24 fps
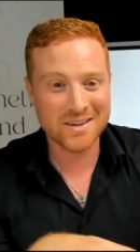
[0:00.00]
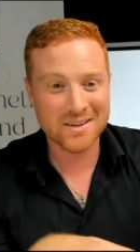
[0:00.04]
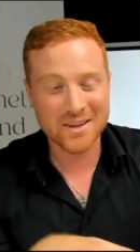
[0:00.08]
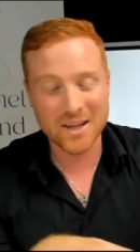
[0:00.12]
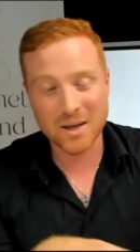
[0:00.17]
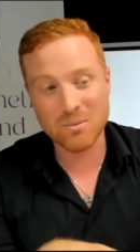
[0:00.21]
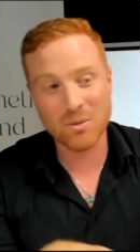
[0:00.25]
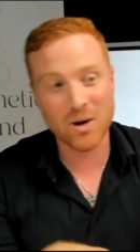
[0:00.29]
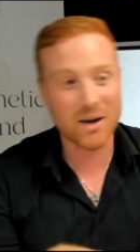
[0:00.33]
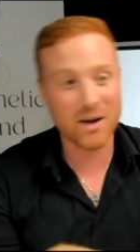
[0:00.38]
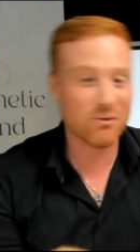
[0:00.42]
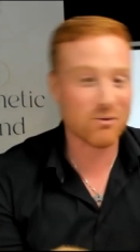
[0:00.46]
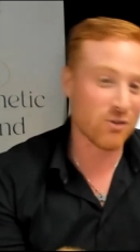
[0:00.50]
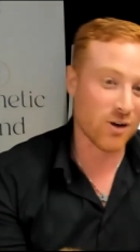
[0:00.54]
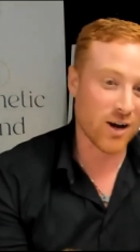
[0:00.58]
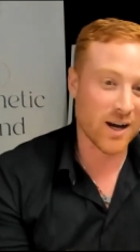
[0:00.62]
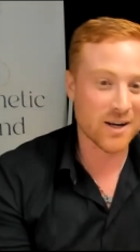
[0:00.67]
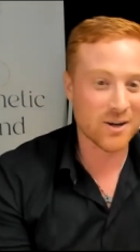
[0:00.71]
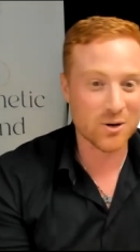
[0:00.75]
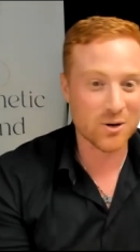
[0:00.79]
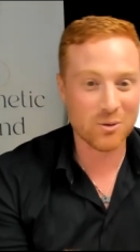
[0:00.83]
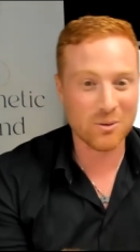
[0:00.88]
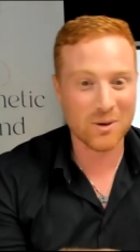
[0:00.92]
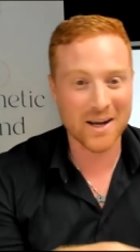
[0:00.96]
They might
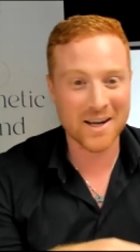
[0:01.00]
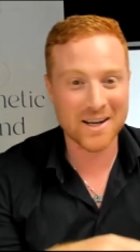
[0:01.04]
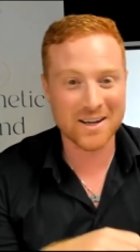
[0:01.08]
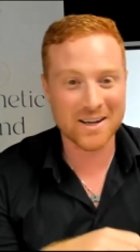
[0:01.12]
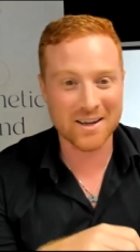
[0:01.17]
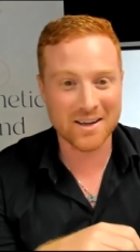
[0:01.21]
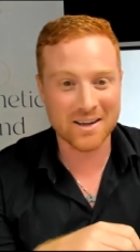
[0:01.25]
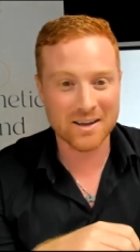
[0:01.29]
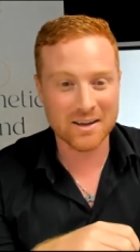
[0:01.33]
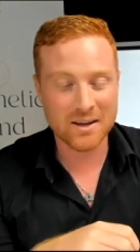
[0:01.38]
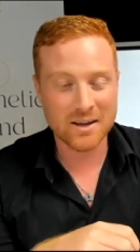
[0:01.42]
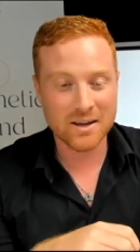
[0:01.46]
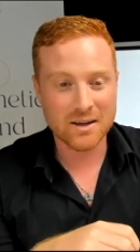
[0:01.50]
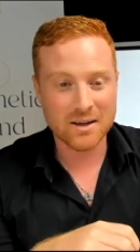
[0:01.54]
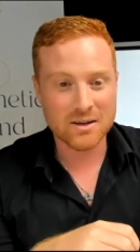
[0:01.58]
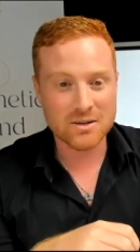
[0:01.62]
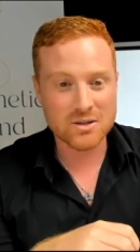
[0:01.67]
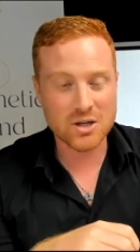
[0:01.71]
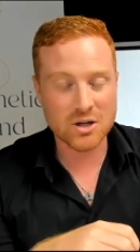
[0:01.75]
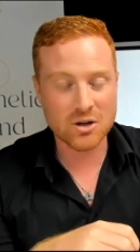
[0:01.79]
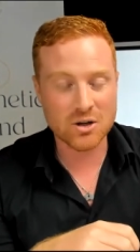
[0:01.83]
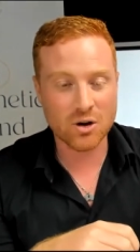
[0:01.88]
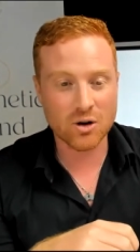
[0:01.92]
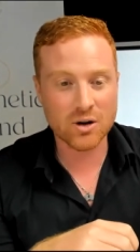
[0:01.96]
find a way
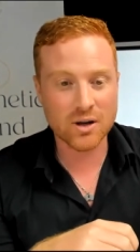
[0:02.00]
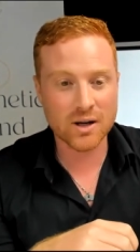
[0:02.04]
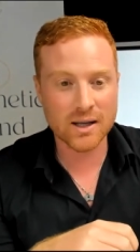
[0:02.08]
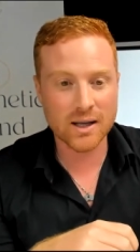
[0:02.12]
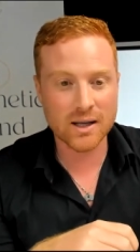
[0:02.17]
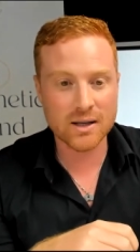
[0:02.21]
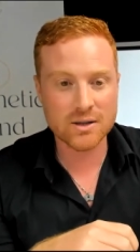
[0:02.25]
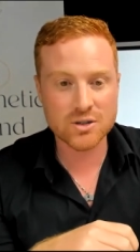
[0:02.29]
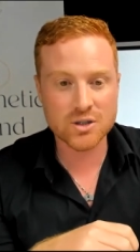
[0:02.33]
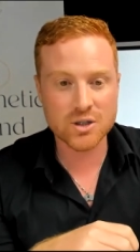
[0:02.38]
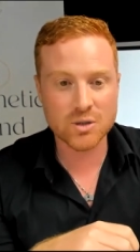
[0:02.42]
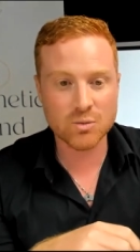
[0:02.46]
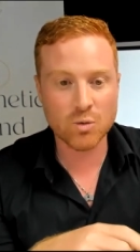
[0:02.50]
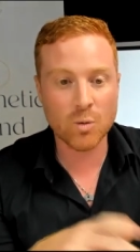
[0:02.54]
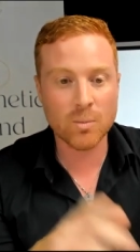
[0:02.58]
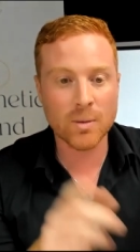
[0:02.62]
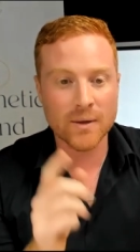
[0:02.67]
to knock it against the wall,